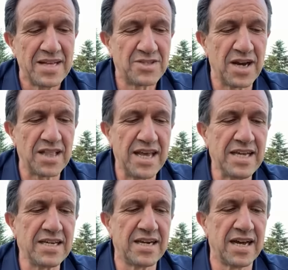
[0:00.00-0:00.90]
So I'd
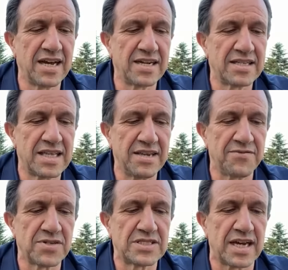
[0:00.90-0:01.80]
like you to
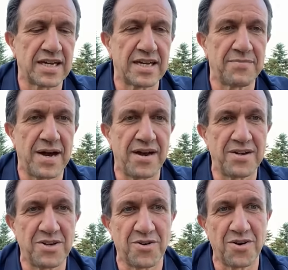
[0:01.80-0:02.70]
think for a second
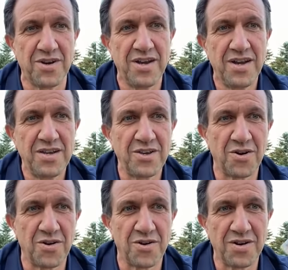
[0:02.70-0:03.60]
about your
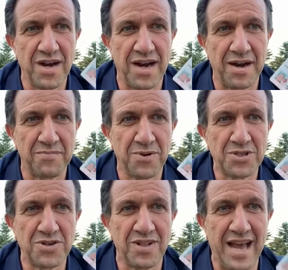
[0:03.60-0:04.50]

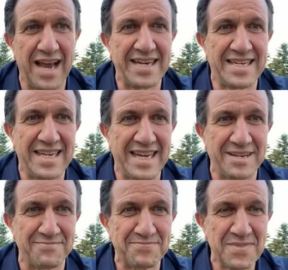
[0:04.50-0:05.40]
personal
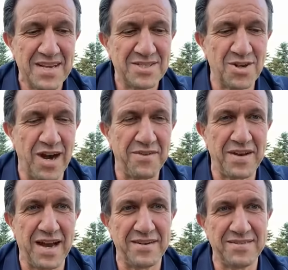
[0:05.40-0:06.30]
ID. So
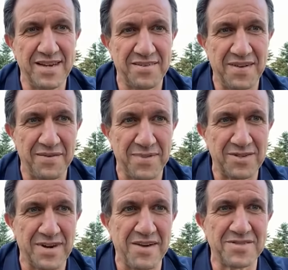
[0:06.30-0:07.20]
I've got
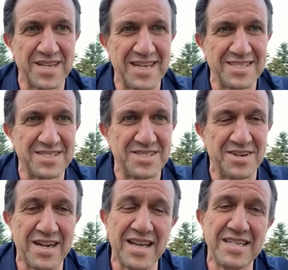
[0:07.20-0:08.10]
my driver's license
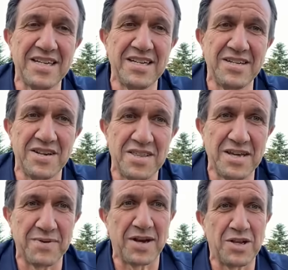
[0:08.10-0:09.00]
here. I'd like you to
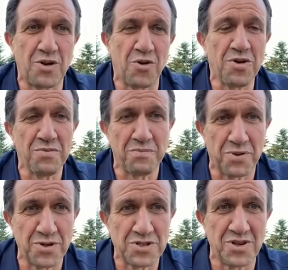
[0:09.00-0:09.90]
think about your
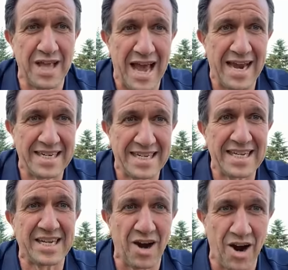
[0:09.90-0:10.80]
personal
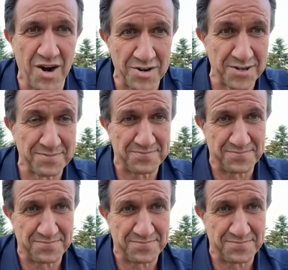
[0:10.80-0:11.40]
ID card.